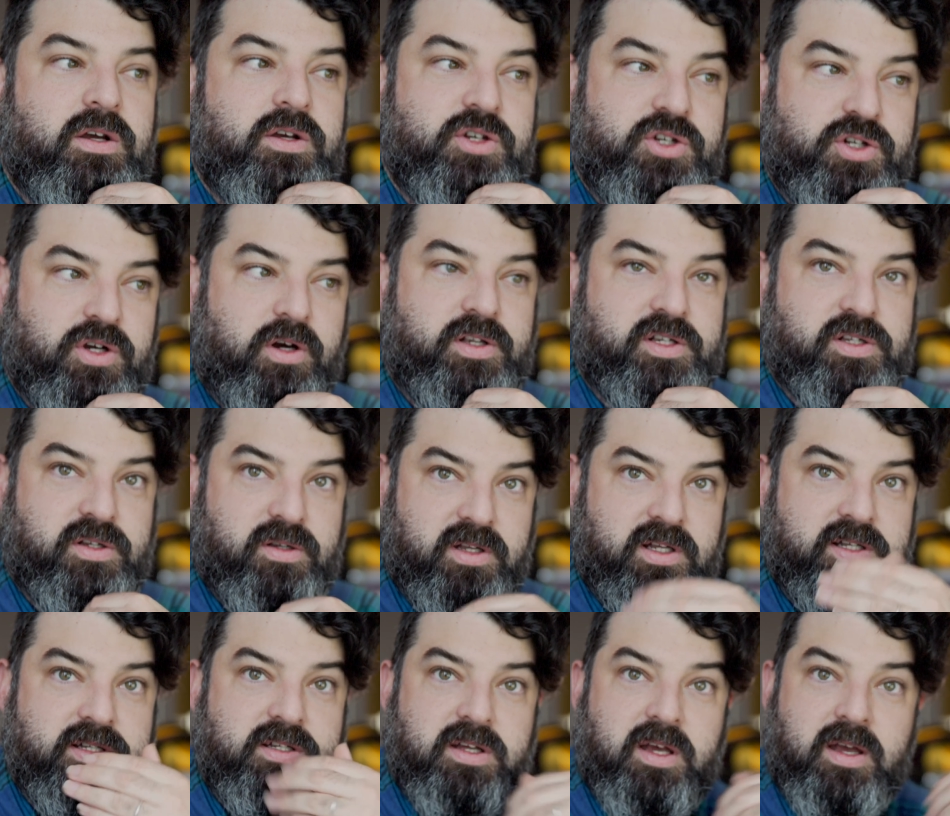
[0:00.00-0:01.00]
shots on
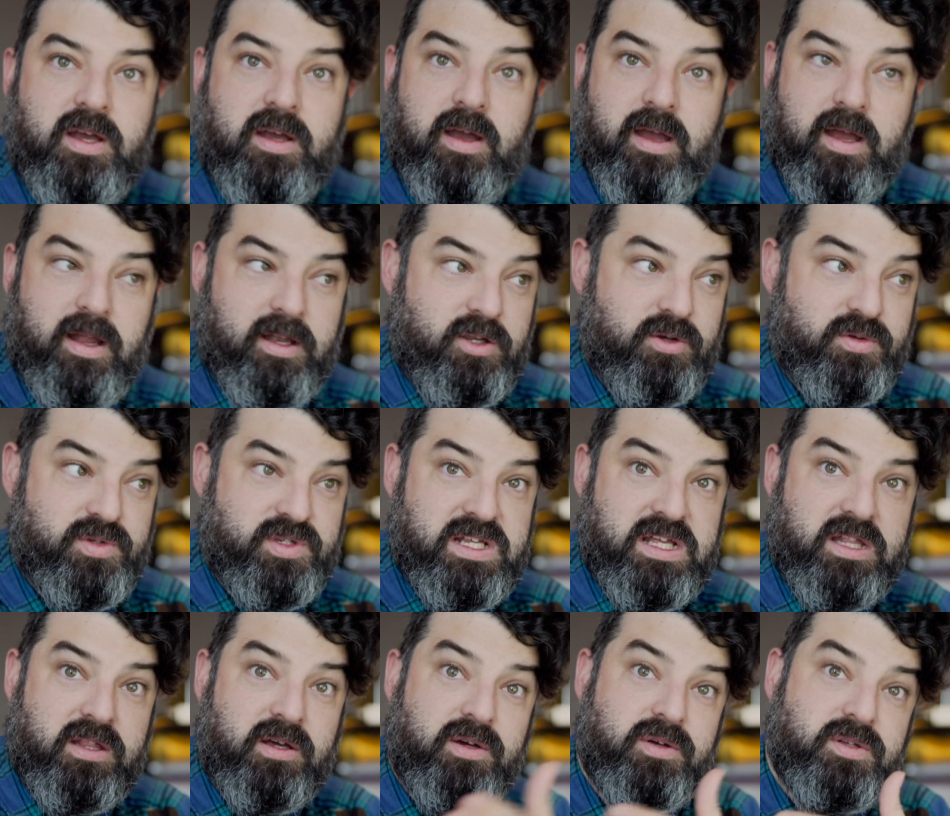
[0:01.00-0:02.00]
it, and you'll
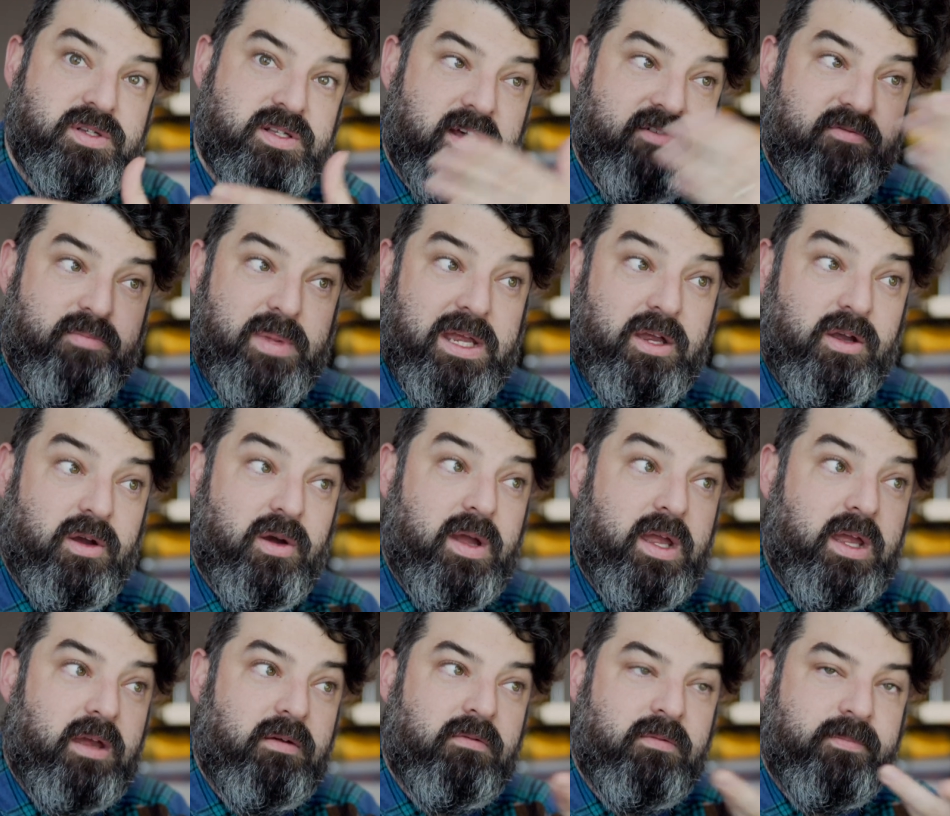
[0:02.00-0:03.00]
see those, they've been
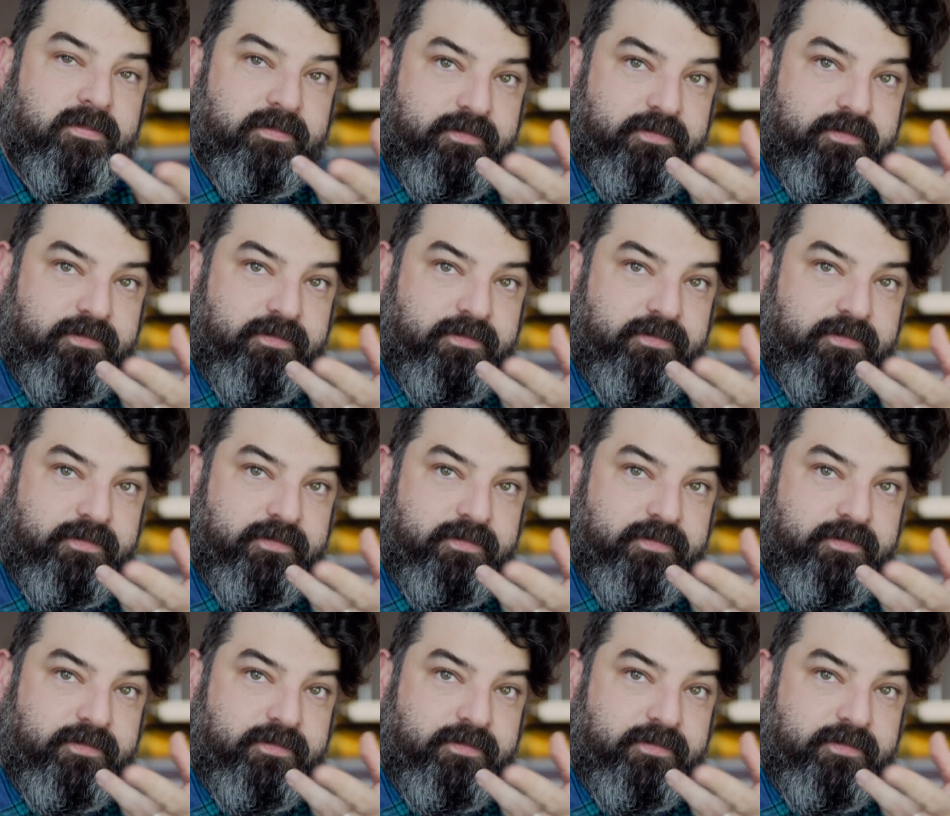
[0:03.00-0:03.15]
going.